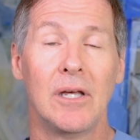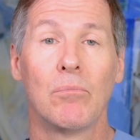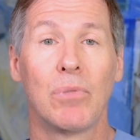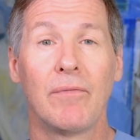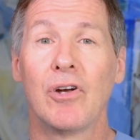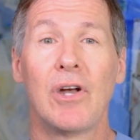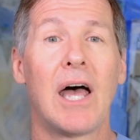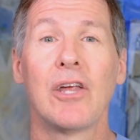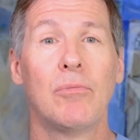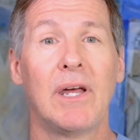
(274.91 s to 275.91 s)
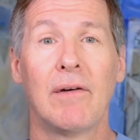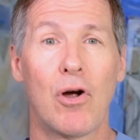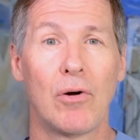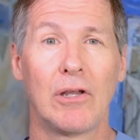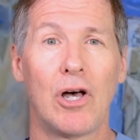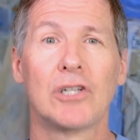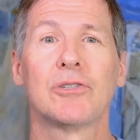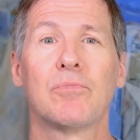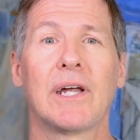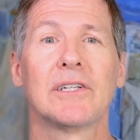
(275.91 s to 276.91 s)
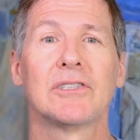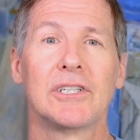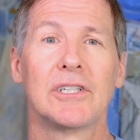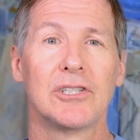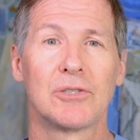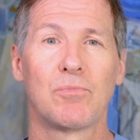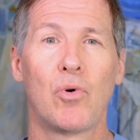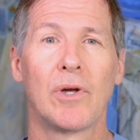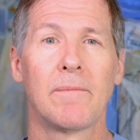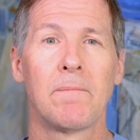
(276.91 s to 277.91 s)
Believe it or not, you may have already lost a pregnancy at this point.